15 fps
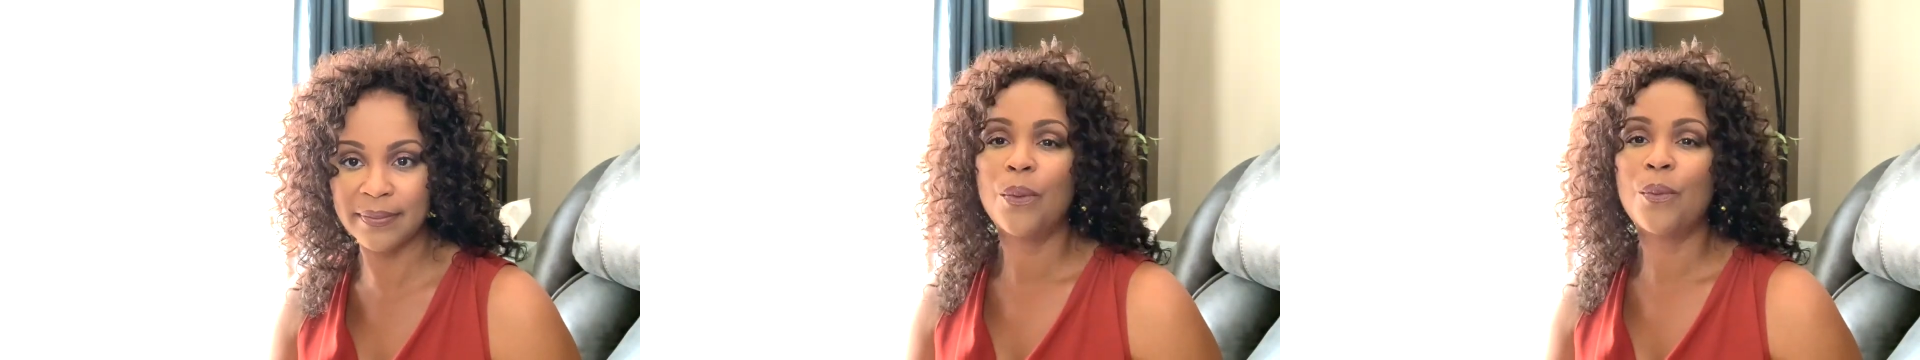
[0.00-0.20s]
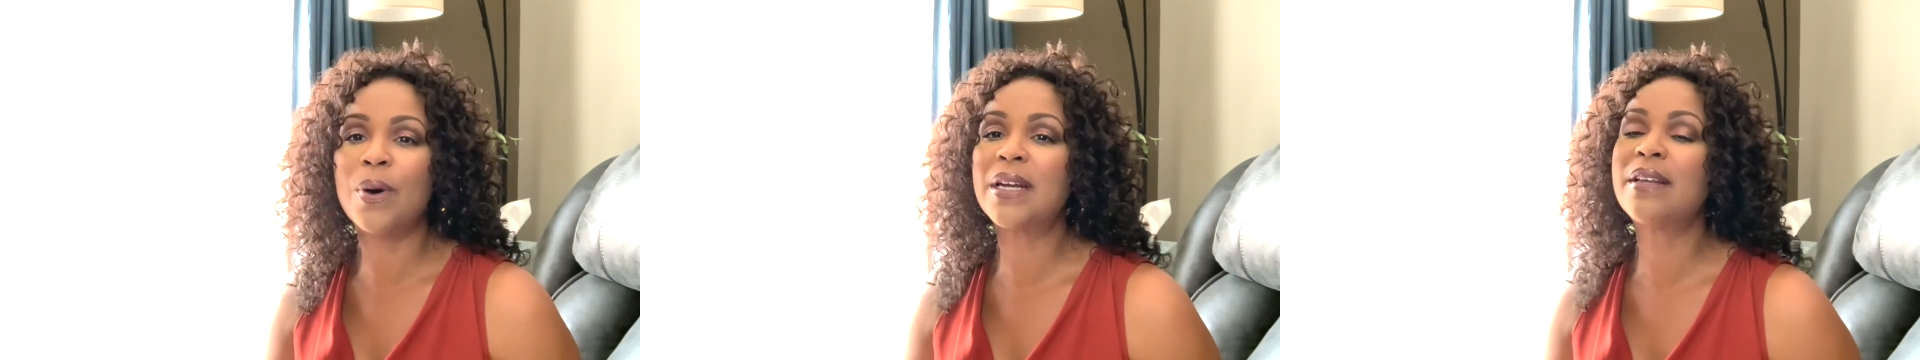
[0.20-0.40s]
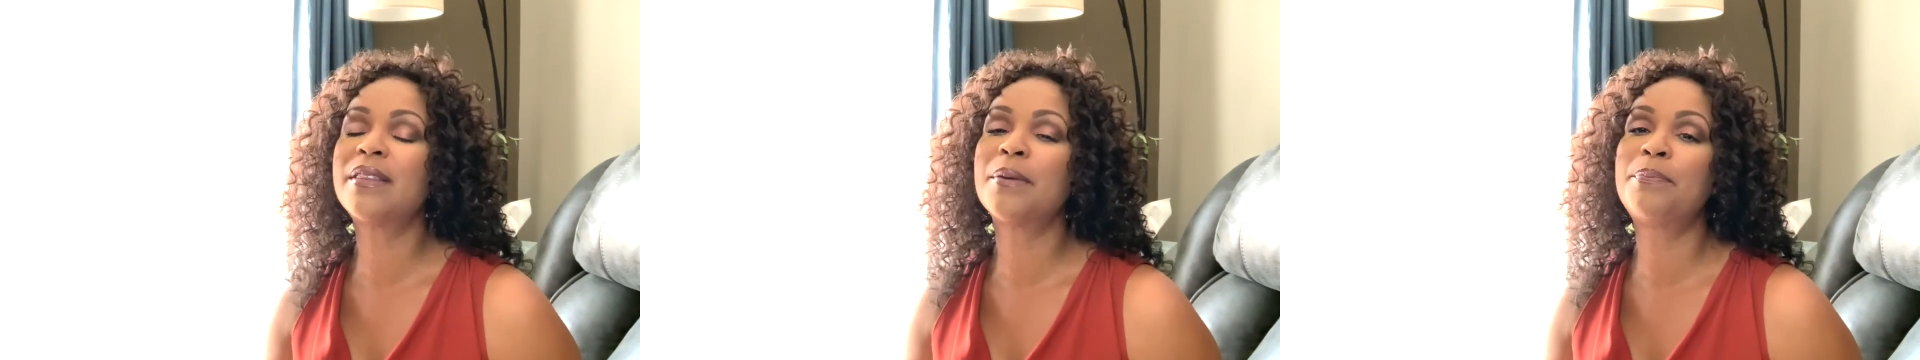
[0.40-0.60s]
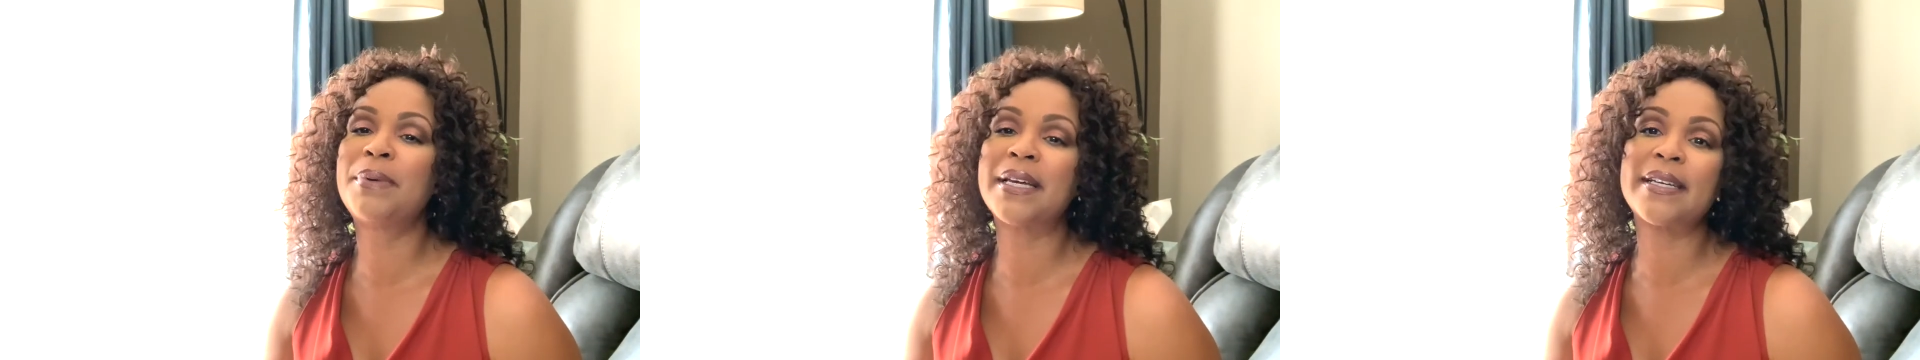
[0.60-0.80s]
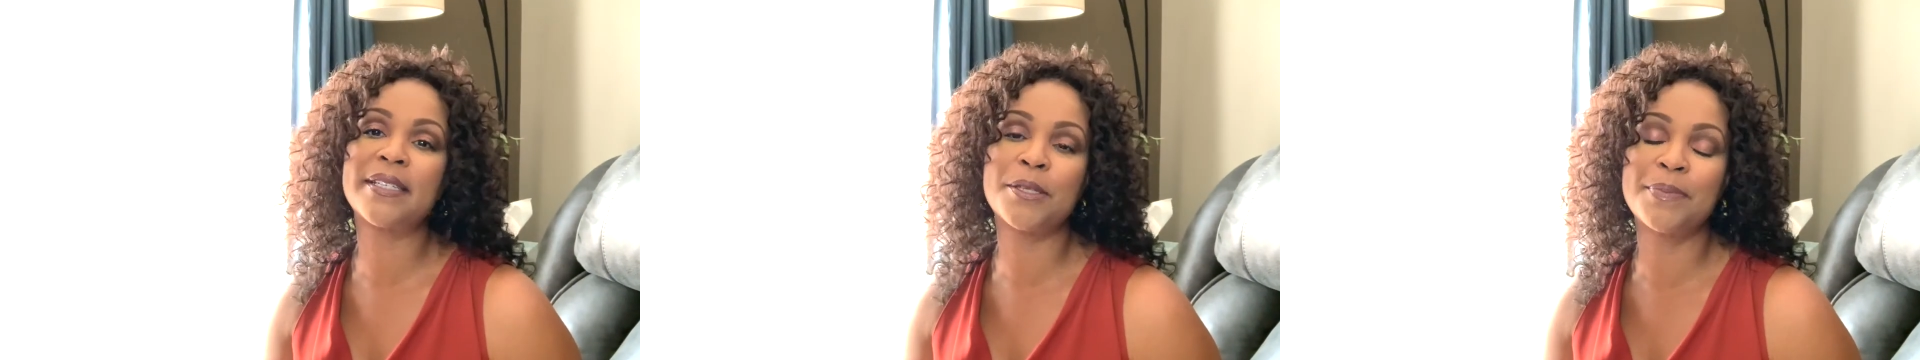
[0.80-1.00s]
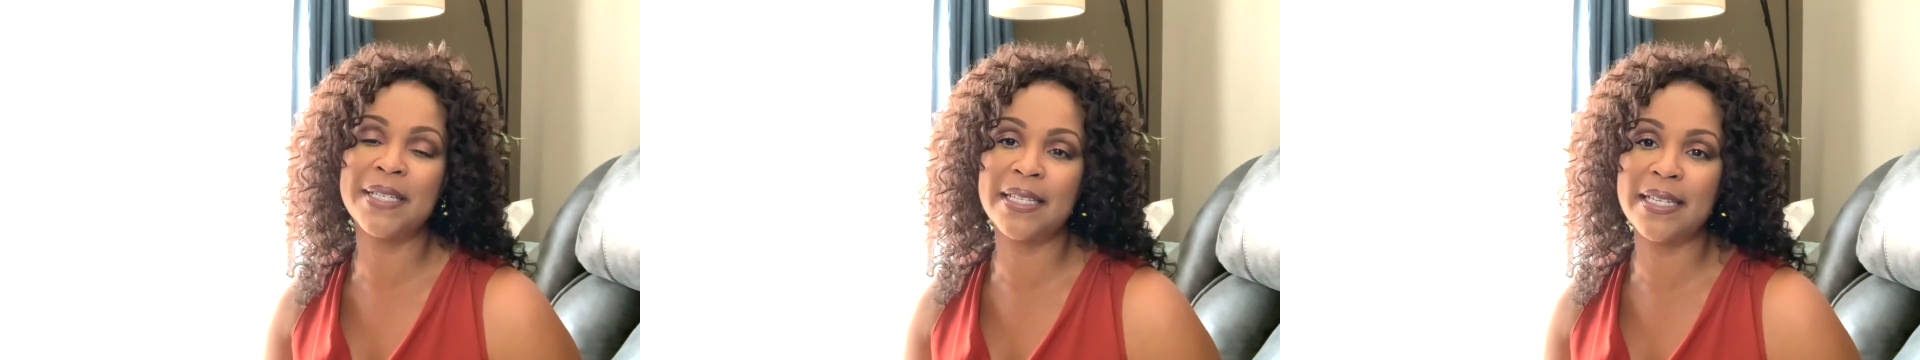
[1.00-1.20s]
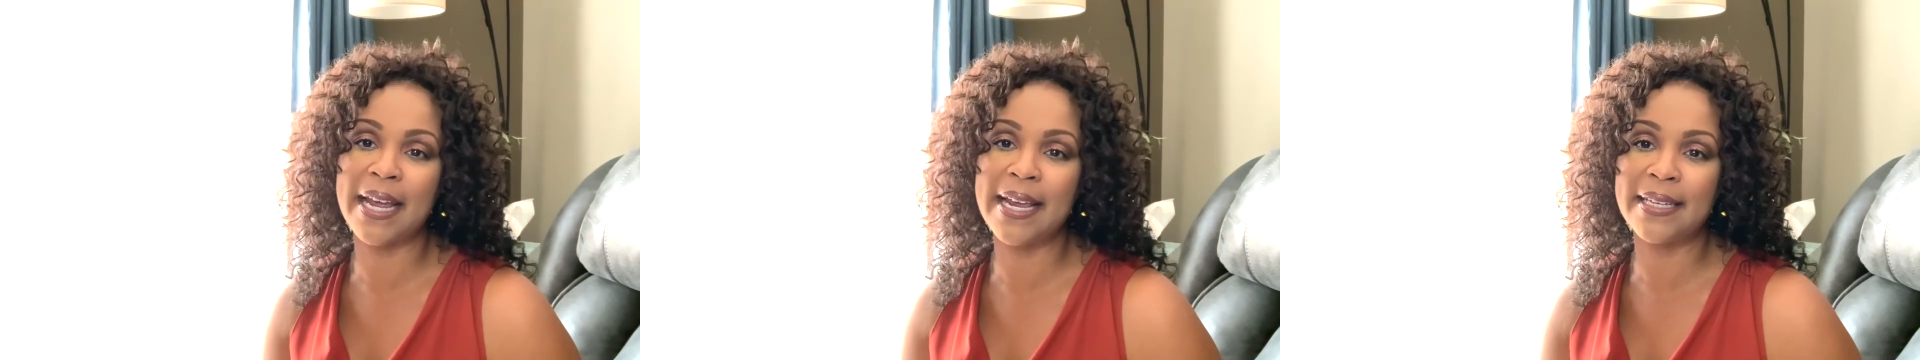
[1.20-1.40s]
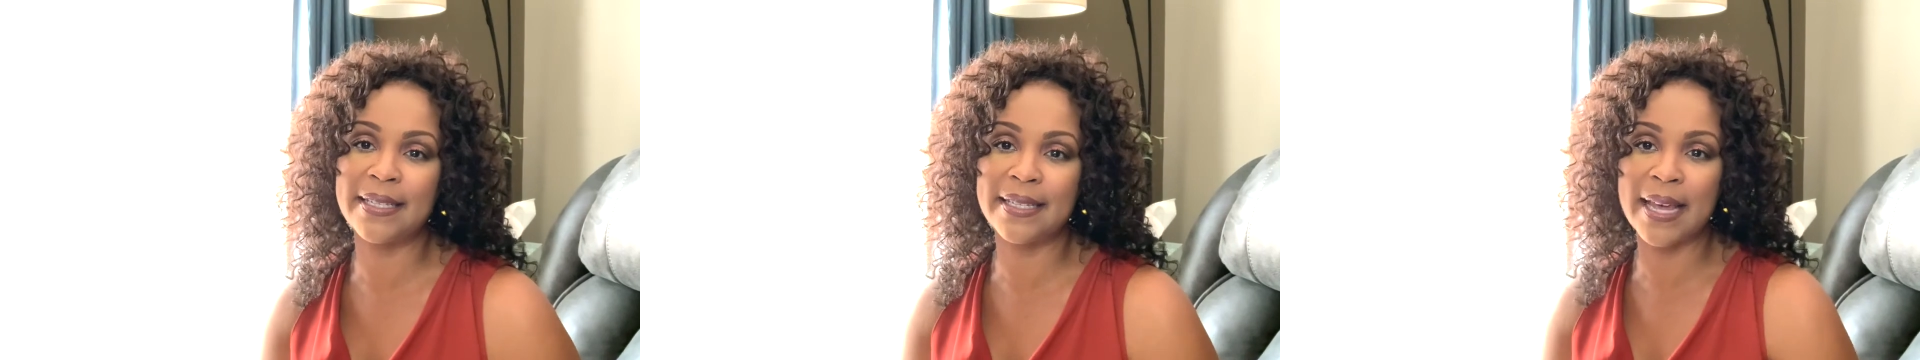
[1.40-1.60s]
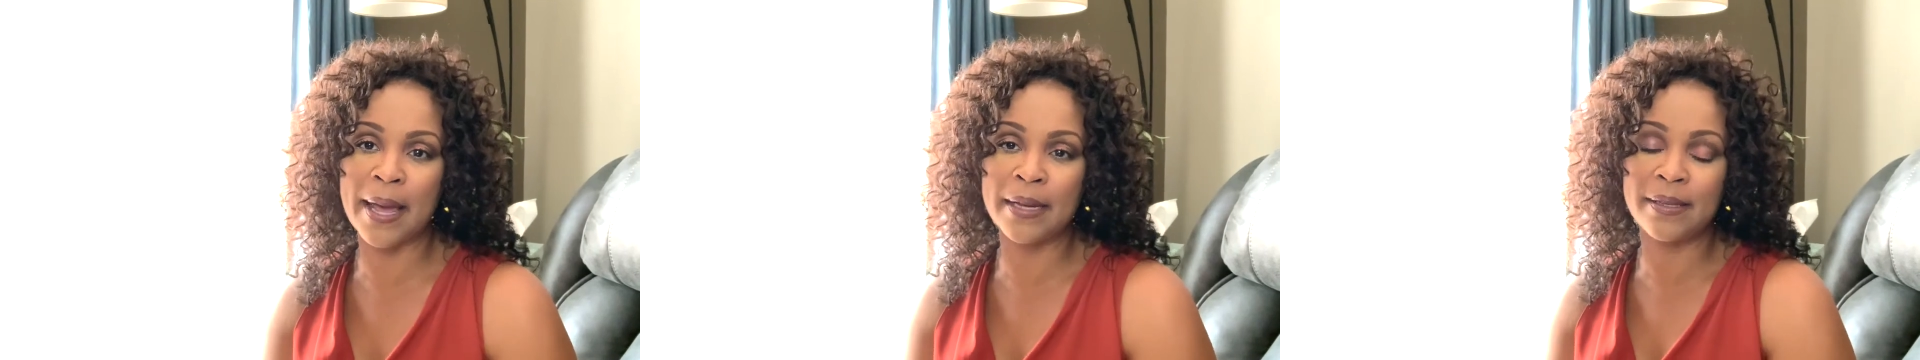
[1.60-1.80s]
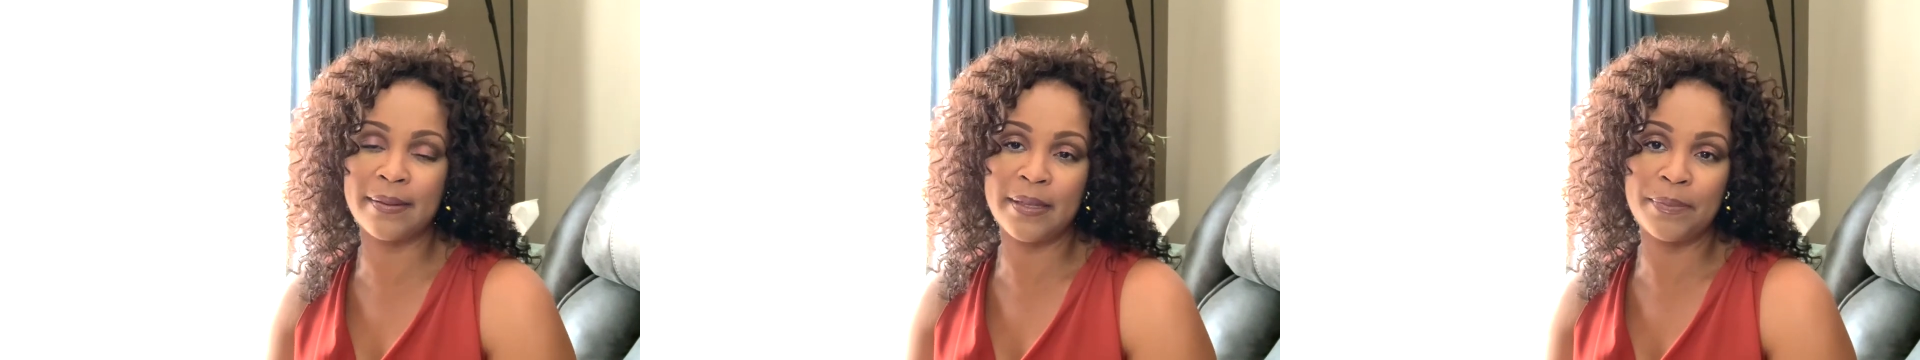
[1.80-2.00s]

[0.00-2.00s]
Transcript: One of the biggest mistakes that